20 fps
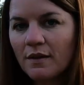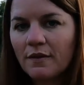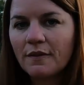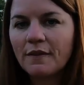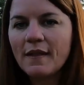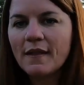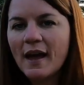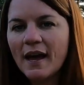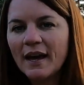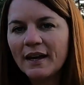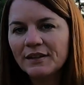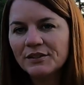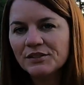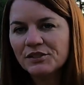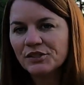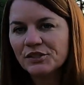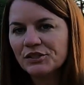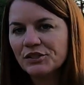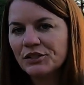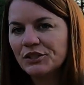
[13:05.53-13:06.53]
That is
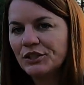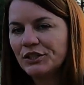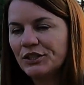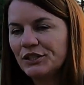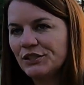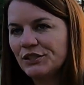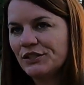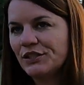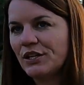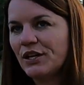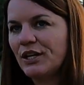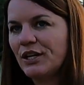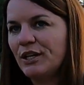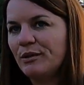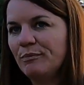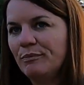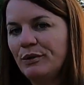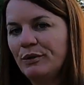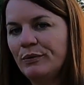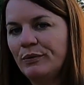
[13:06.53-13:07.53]
as good as I
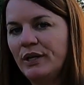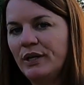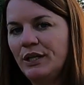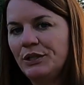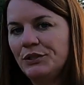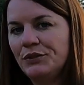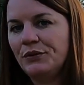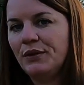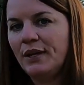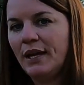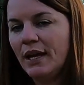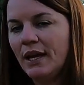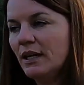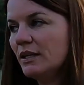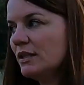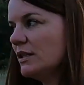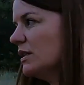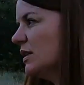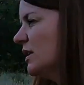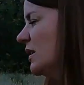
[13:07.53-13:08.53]
am going to
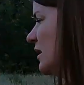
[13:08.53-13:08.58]
get.